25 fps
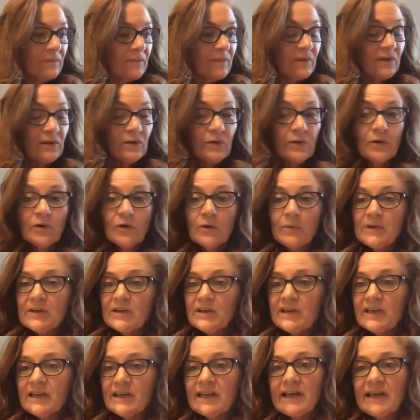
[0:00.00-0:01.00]
or we
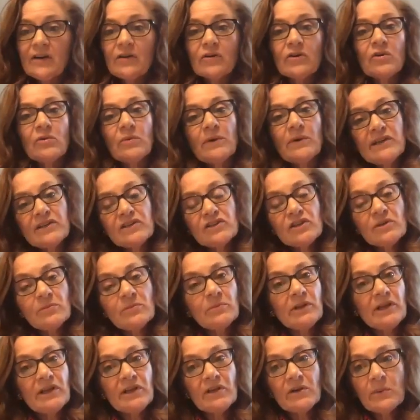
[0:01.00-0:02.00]
could get out Quitch and
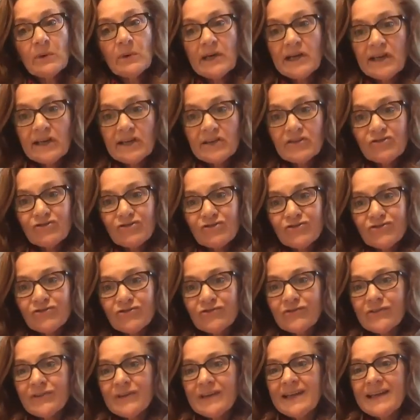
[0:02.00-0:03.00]
play Quitch.
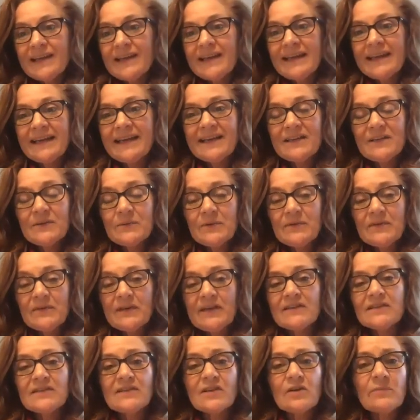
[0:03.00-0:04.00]
And we've
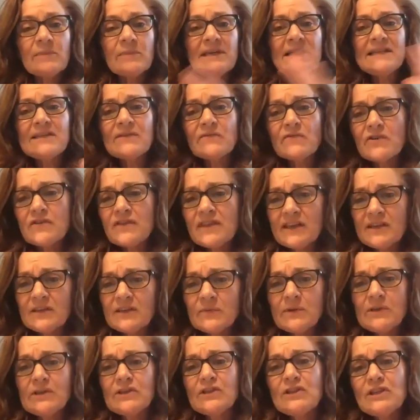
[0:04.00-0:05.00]
got so many different things
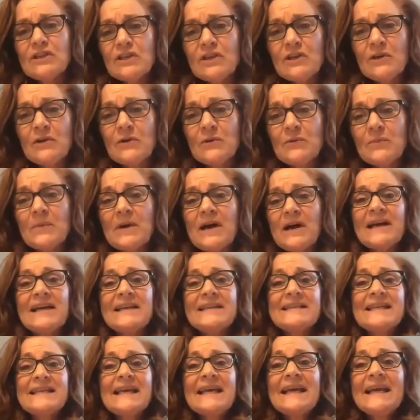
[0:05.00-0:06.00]
we could do,
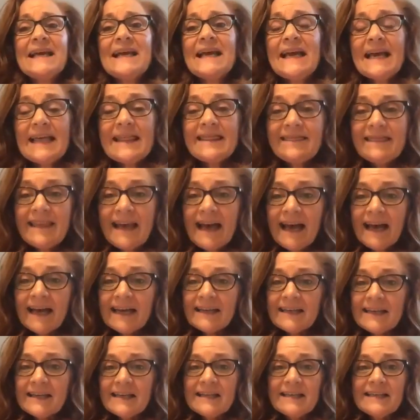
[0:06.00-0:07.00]
but
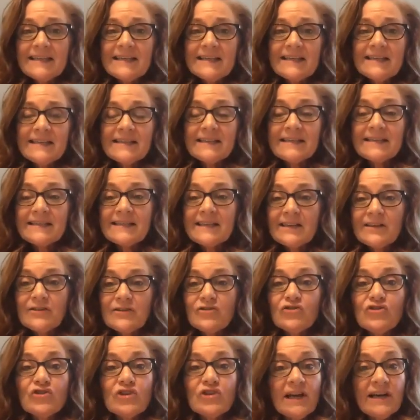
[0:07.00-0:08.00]
that is
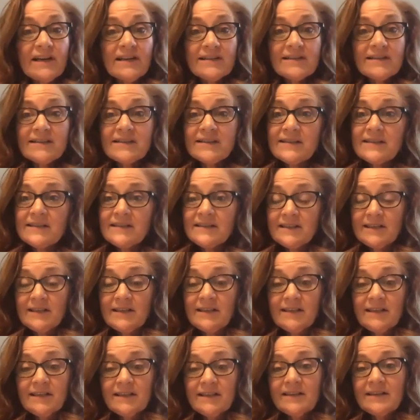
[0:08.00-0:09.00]
just
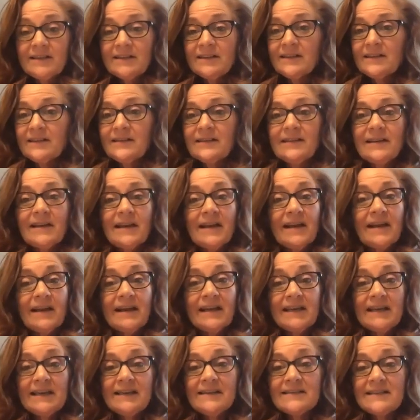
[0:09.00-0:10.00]

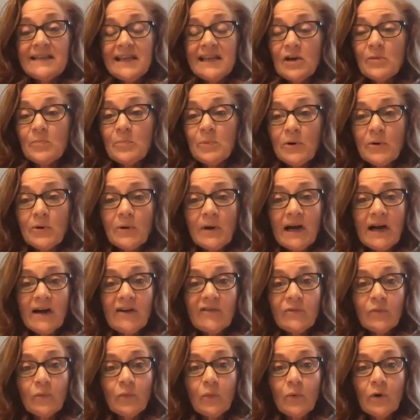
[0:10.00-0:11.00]
an example
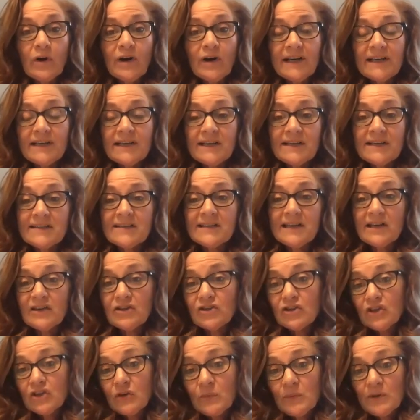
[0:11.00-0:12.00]
of what a
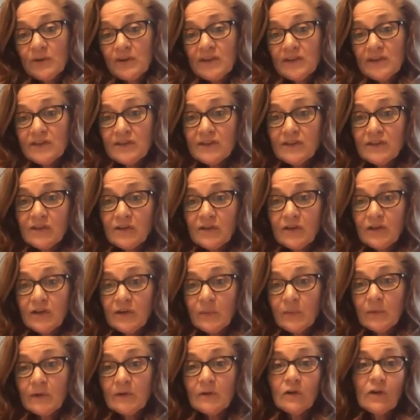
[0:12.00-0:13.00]
session with a
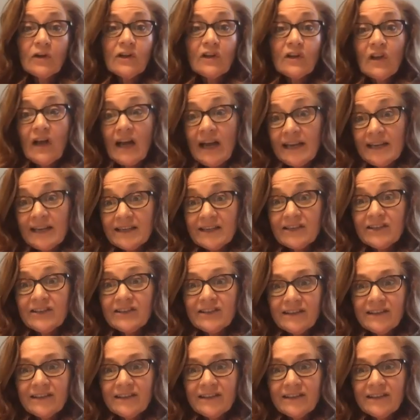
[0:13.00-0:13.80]
student would look like